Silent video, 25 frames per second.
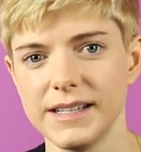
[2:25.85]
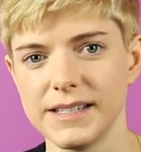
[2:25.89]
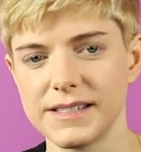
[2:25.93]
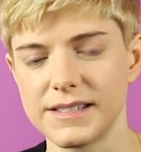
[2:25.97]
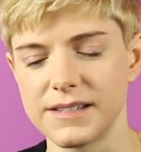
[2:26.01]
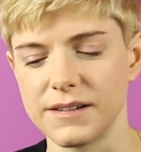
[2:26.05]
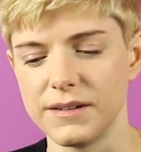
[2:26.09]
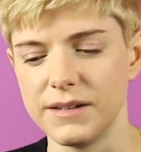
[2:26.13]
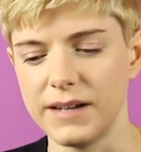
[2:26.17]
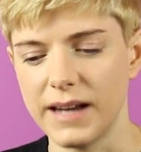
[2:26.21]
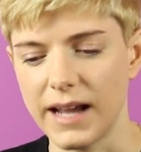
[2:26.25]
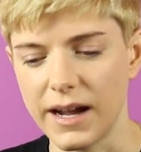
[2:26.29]

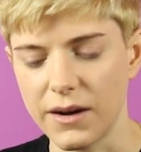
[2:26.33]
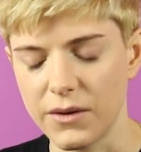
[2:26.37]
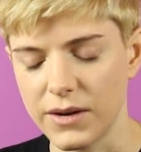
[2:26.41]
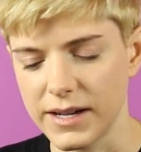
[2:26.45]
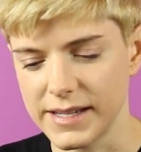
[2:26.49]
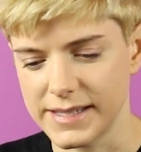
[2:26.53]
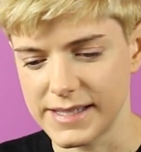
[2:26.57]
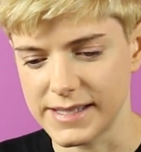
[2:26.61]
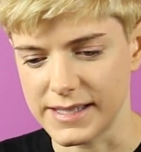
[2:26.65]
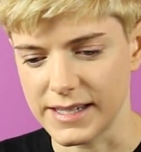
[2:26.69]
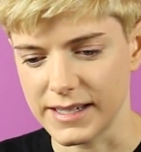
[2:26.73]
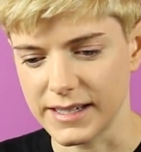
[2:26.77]
So now
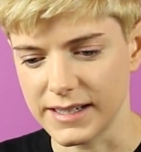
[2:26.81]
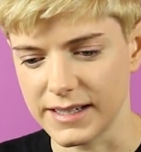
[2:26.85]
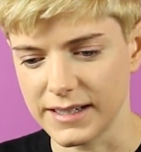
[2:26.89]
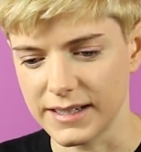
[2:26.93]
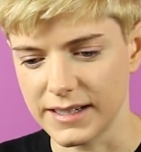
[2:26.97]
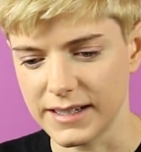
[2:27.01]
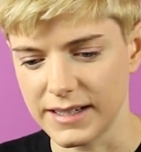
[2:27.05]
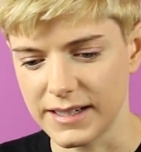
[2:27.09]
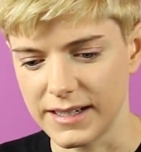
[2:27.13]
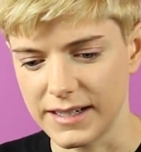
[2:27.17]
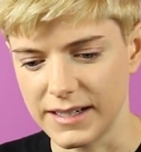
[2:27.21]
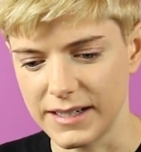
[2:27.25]
I
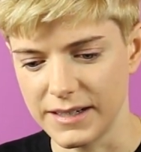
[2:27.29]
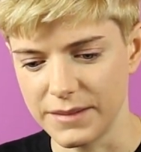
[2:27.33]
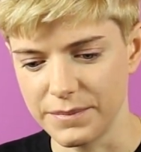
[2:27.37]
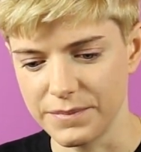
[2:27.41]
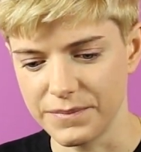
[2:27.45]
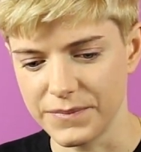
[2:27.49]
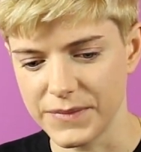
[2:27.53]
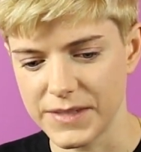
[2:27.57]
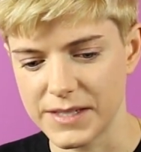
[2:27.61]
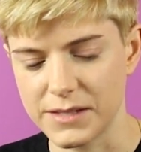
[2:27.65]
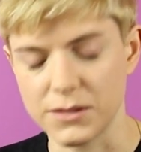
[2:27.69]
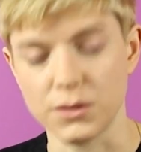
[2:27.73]
sing
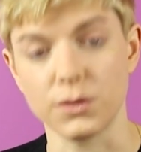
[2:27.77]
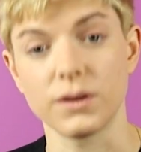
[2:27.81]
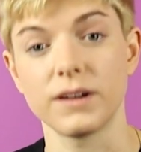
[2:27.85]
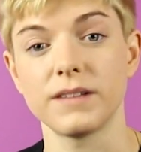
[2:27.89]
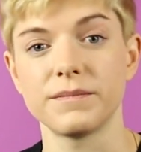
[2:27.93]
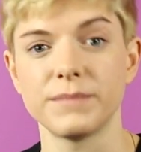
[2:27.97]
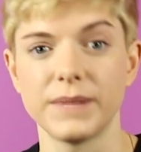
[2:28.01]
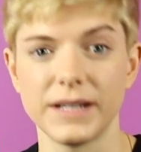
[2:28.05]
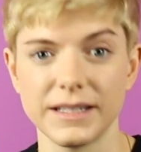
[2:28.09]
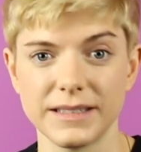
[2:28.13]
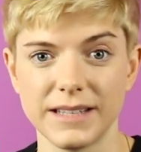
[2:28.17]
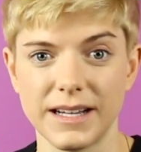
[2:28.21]
Story
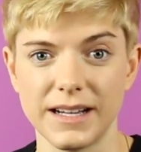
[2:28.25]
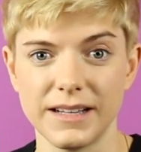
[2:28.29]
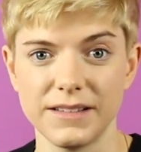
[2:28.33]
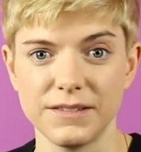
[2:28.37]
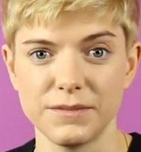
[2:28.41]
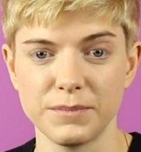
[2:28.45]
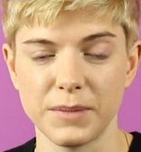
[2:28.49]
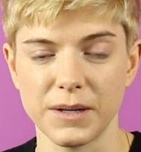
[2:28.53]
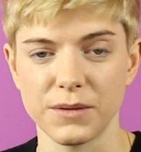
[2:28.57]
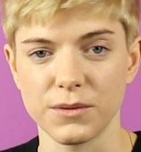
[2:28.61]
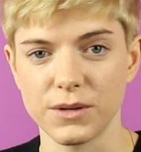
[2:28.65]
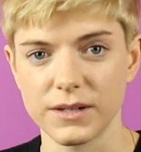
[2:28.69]
of My
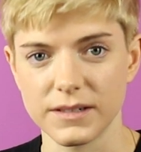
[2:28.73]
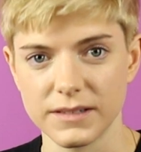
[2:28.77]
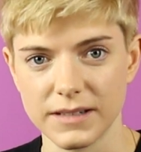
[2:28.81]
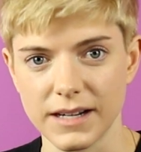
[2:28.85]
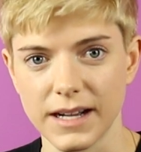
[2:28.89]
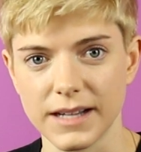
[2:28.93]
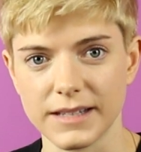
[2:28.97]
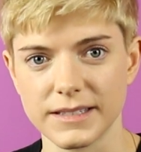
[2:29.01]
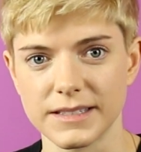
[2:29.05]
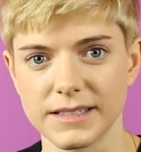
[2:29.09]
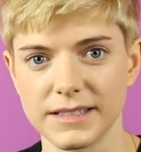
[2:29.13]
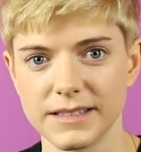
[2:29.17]
Life by One
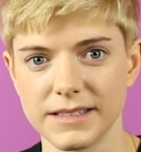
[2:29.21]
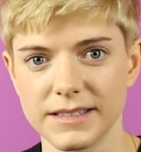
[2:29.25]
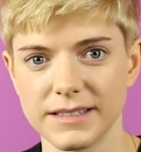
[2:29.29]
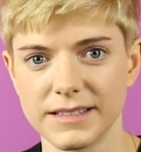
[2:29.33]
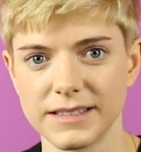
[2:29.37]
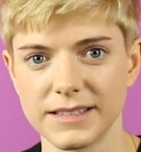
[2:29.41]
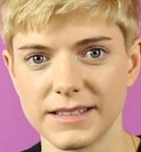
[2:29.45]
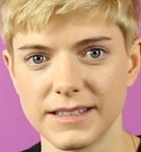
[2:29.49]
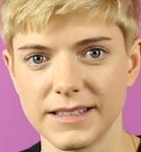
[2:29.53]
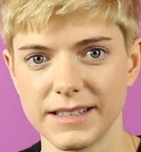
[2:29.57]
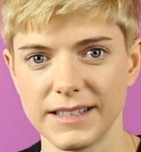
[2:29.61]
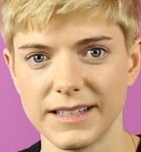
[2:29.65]
Direction,
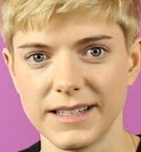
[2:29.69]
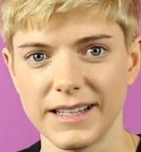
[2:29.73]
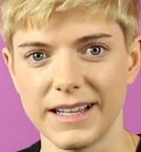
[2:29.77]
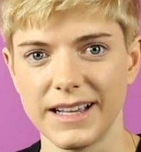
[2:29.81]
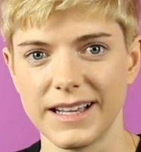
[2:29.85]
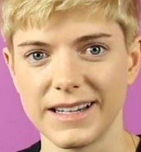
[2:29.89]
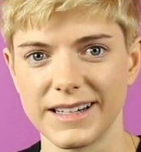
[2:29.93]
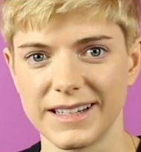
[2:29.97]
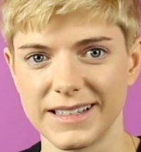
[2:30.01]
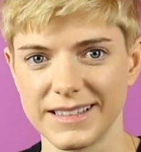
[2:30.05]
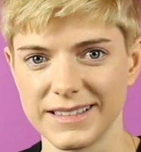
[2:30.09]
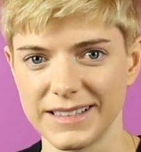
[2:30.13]

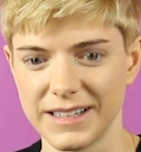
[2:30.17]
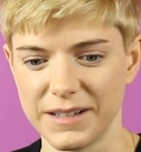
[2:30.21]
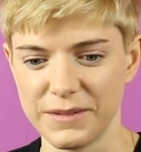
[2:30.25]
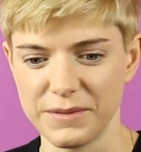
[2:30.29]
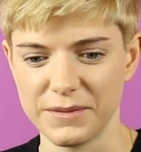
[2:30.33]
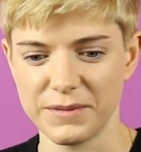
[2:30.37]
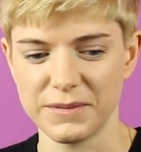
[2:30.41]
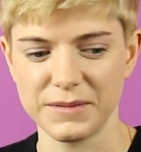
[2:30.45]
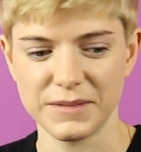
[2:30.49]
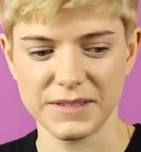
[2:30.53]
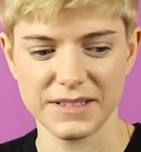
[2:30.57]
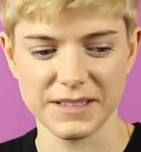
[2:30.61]
and I
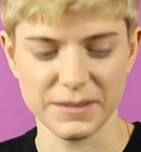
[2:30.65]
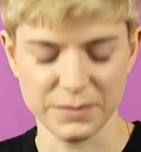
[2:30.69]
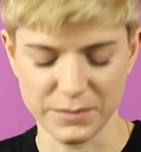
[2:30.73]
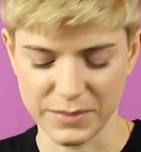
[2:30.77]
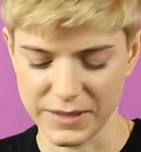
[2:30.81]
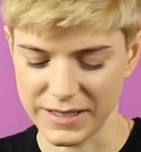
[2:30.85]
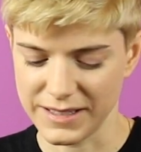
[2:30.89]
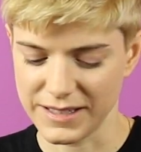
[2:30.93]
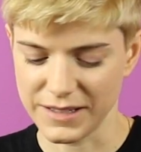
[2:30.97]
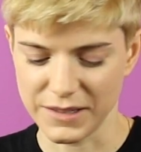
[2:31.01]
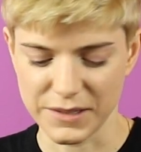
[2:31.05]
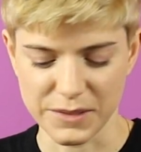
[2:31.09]
love to
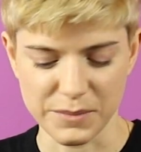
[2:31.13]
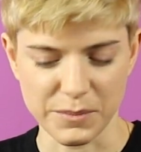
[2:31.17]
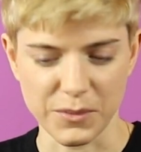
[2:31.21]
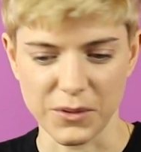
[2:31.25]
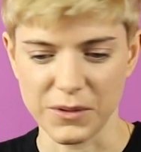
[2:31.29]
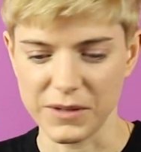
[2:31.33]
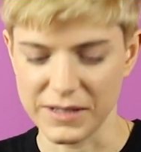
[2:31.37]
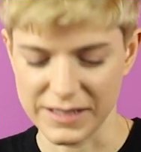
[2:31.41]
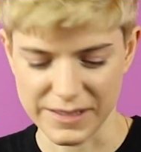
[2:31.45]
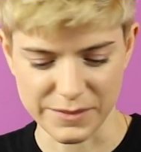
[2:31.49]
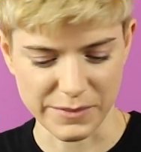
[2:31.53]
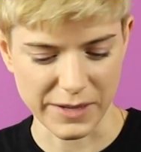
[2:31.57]
be those
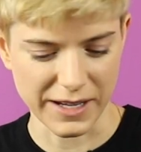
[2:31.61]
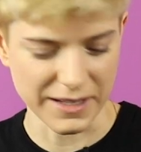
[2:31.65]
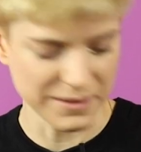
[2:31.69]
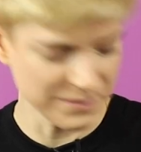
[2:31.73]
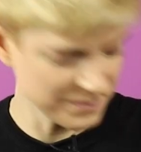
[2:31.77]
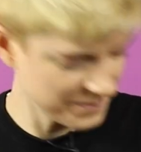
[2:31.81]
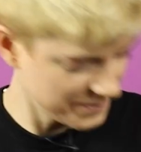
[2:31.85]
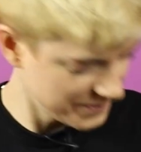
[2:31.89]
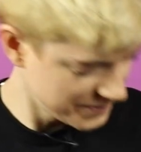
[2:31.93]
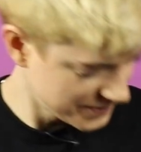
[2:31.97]
boys, man.